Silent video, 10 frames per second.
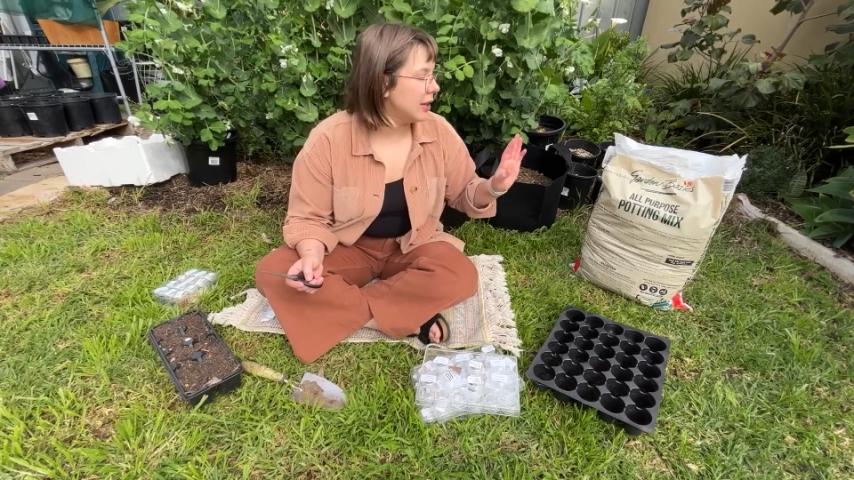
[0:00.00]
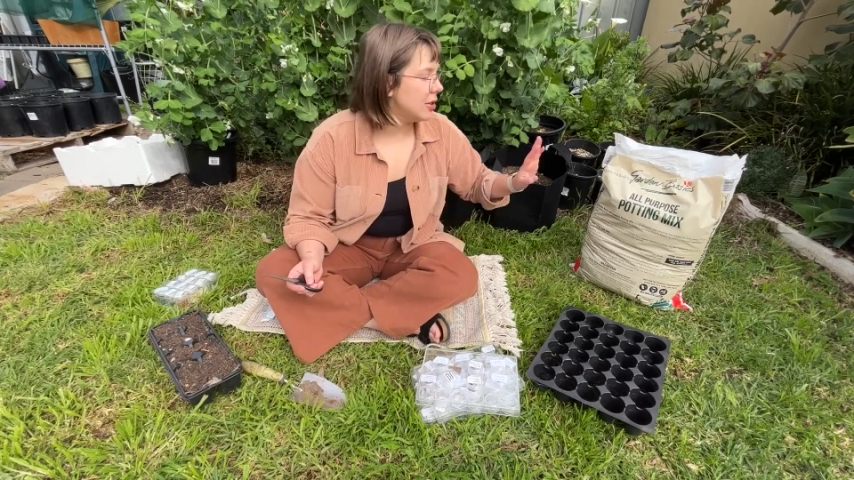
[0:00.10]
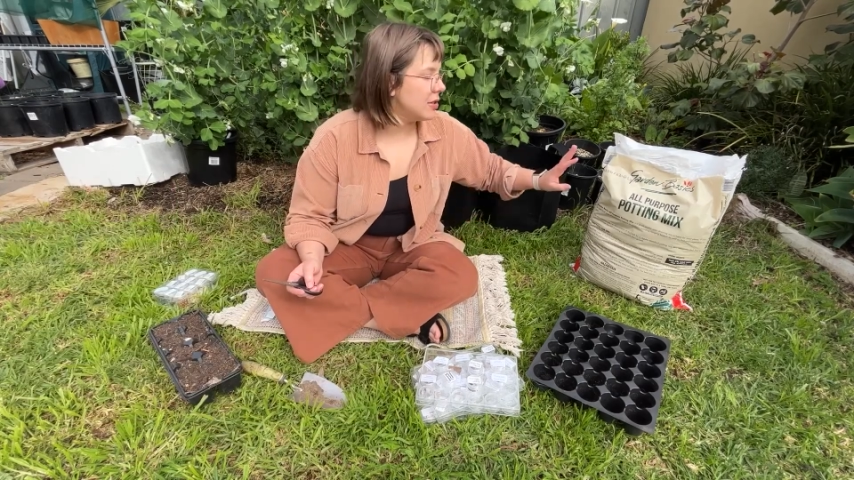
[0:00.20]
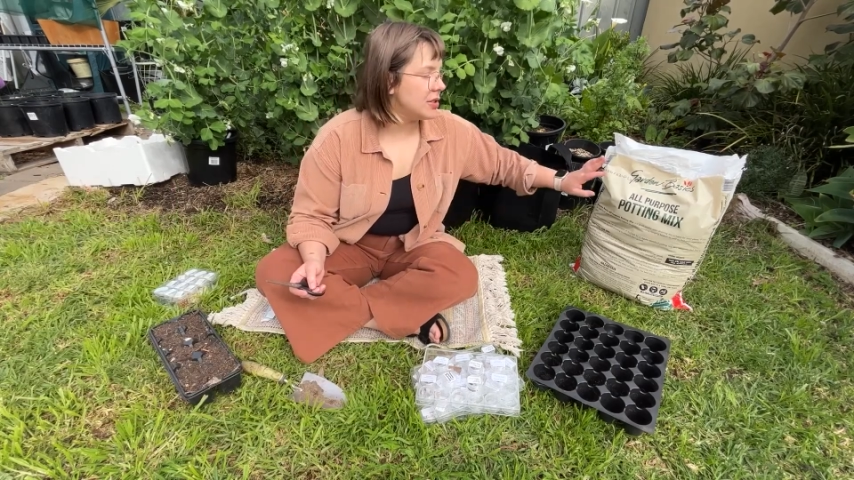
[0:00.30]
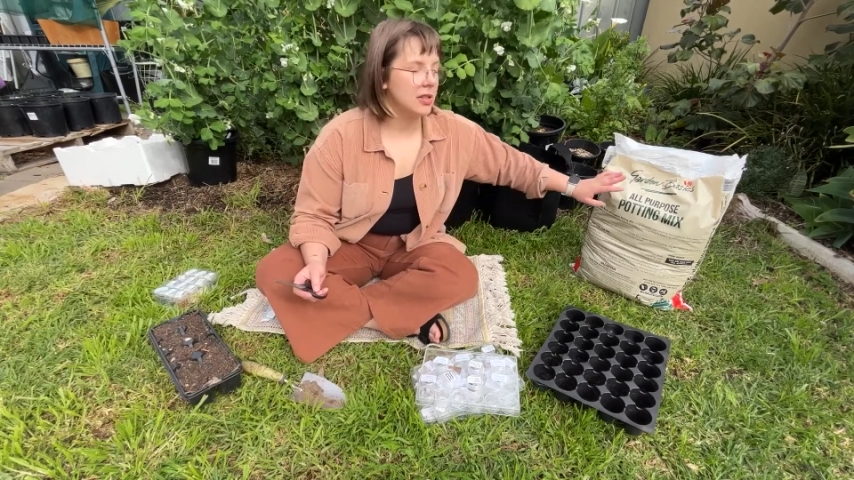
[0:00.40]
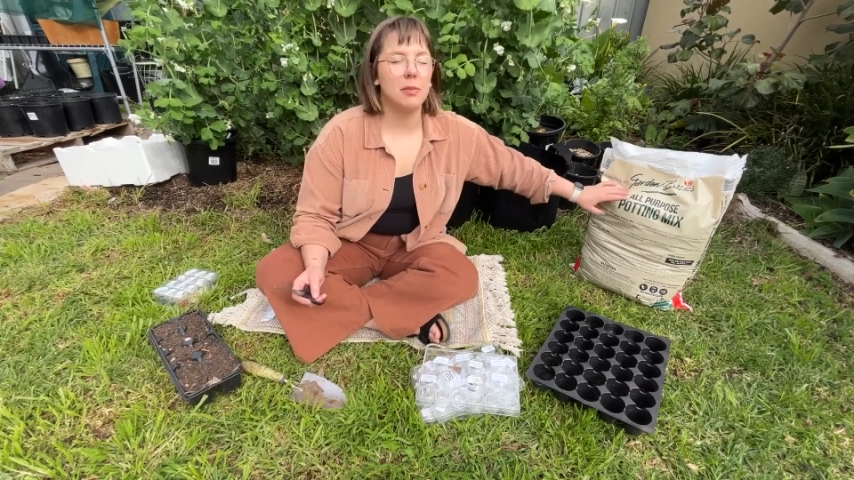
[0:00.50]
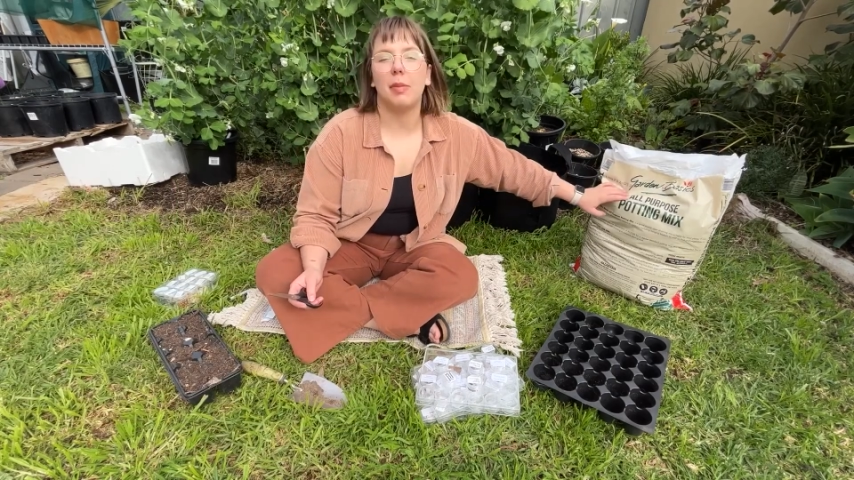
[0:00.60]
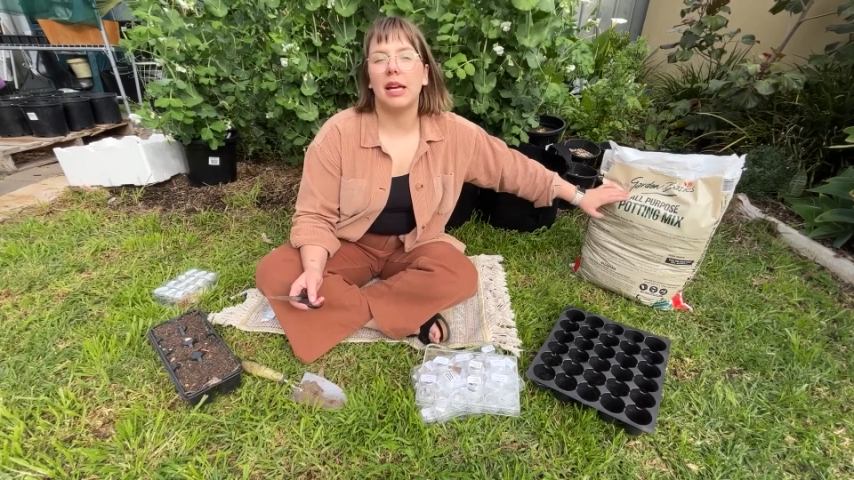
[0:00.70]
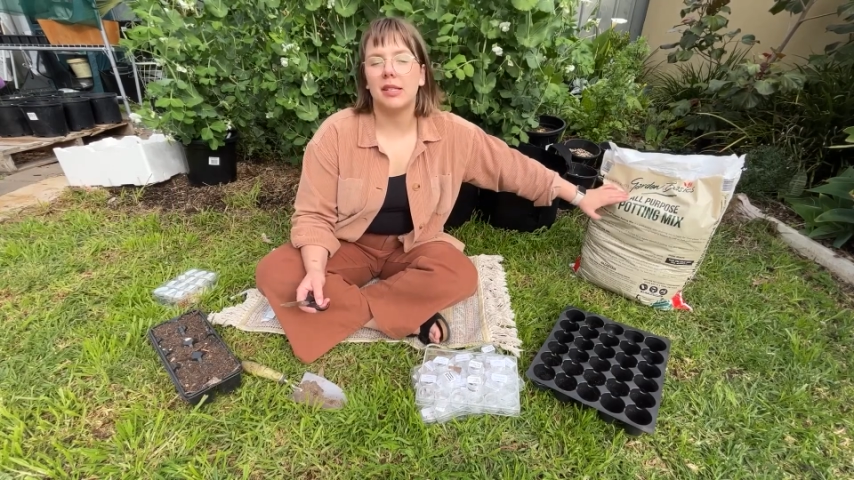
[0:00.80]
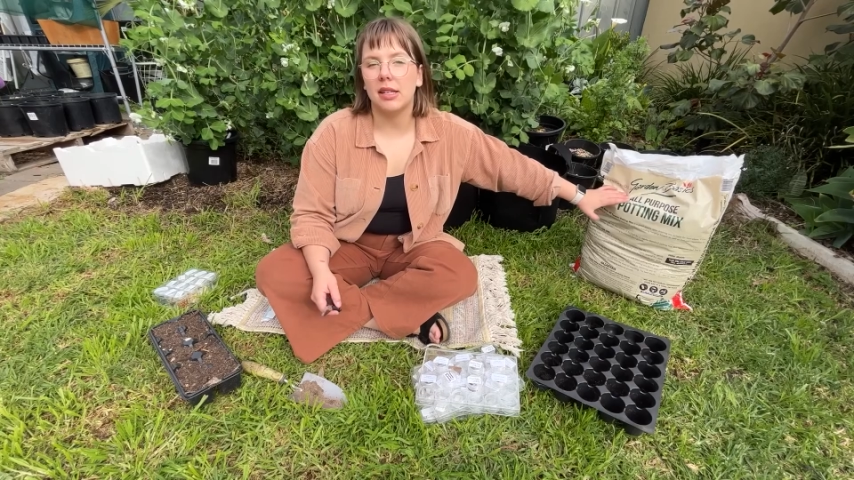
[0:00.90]
use just a
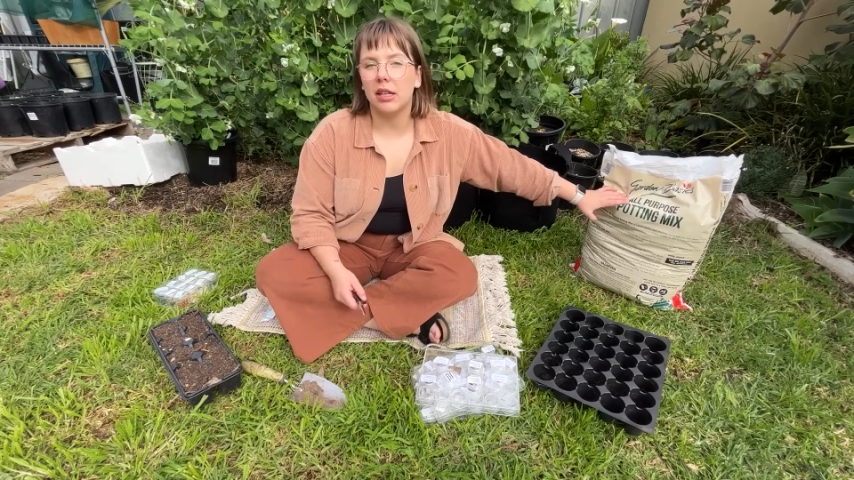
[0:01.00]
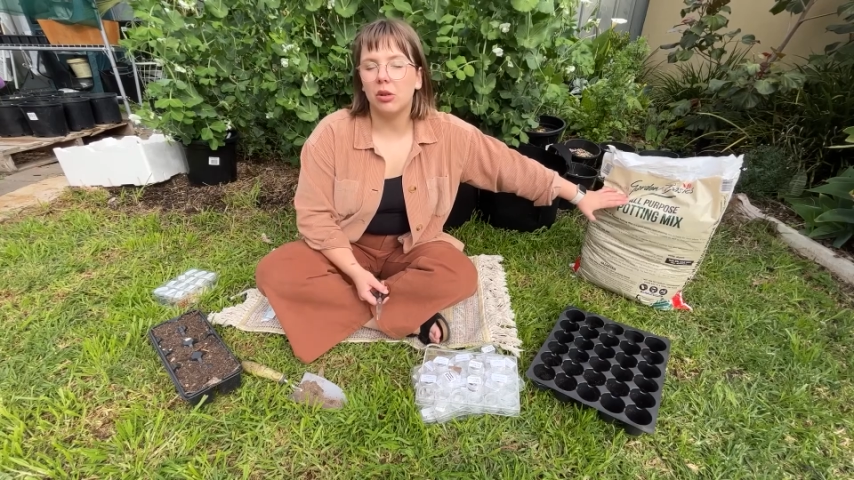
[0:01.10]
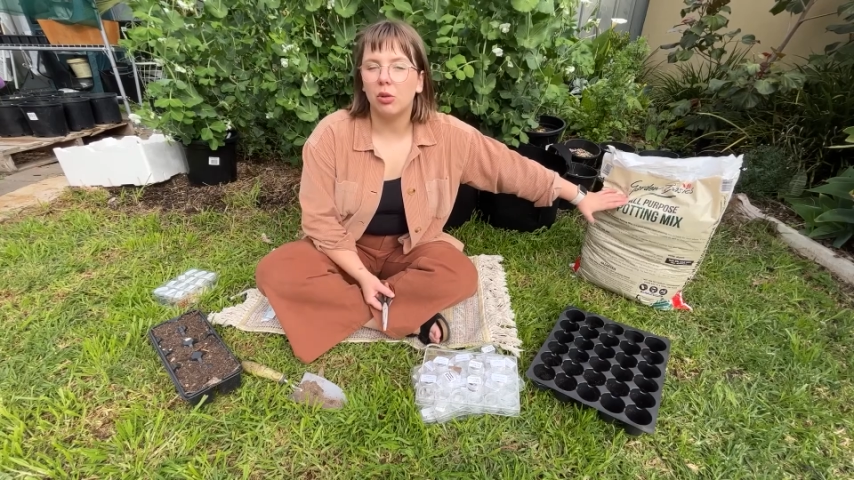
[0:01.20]
basic